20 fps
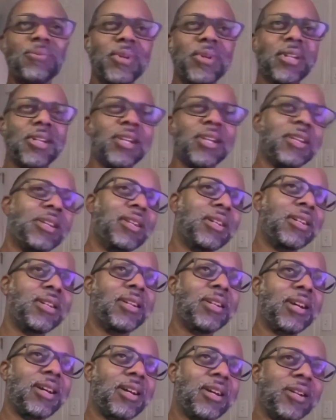One kid
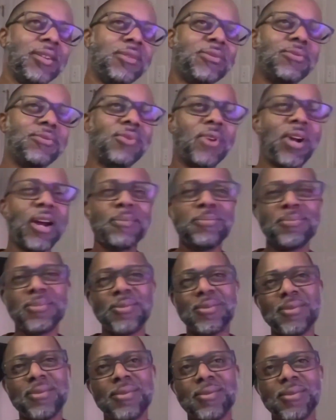
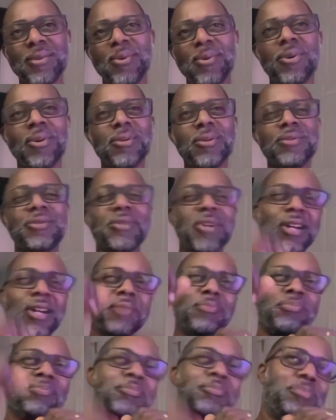drops or trying
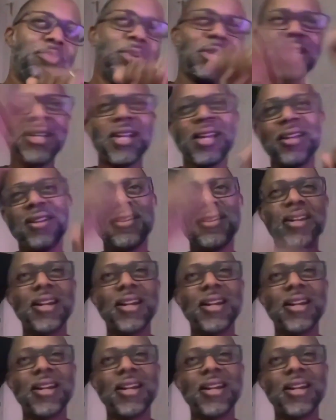to put together the